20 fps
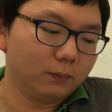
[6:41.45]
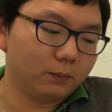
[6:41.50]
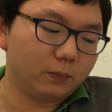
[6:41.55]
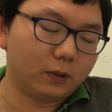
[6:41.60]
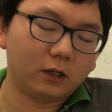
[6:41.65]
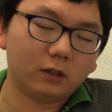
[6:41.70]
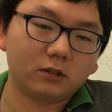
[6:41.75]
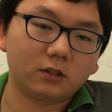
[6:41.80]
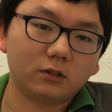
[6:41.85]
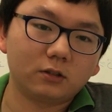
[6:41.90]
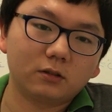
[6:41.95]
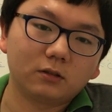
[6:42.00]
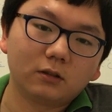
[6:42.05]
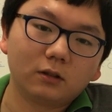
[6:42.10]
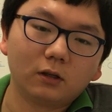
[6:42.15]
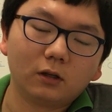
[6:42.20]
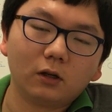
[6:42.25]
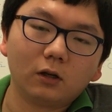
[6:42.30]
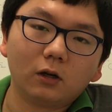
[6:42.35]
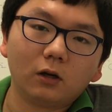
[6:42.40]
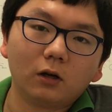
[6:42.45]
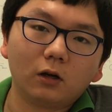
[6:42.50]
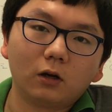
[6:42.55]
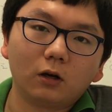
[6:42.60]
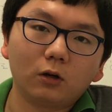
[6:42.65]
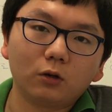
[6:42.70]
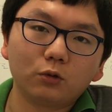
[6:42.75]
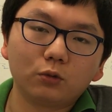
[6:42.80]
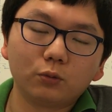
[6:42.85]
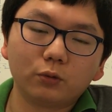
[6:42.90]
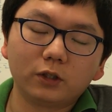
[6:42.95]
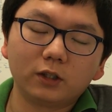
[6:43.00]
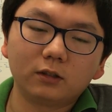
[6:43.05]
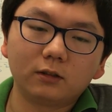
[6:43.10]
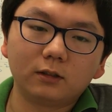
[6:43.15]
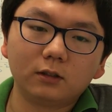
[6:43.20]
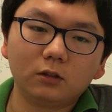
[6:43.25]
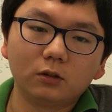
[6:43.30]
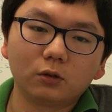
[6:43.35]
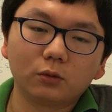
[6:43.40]
But how do we
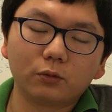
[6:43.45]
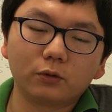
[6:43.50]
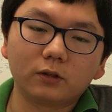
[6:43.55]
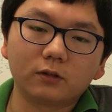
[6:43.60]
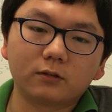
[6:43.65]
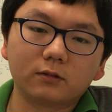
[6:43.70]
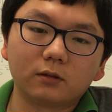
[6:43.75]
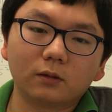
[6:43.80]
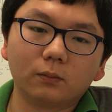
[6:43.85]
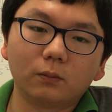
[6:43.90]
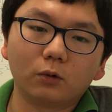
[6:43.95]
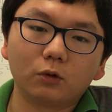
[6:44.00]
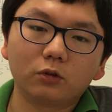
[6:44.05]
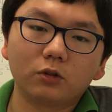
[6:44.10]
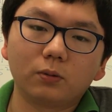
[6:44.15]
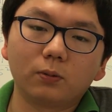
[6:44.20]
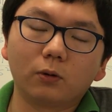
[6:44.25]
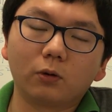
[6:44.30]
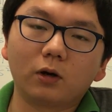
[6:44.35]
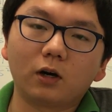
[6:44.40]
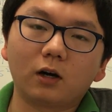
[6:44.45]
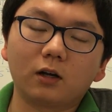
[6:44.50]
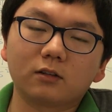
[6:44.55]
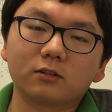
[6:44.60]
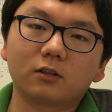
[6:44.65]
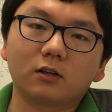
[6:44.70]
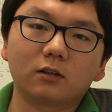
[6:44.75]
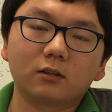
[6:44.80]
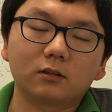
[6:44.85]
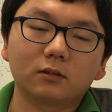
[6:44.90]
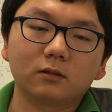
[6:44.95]
deal with the multiple hazard?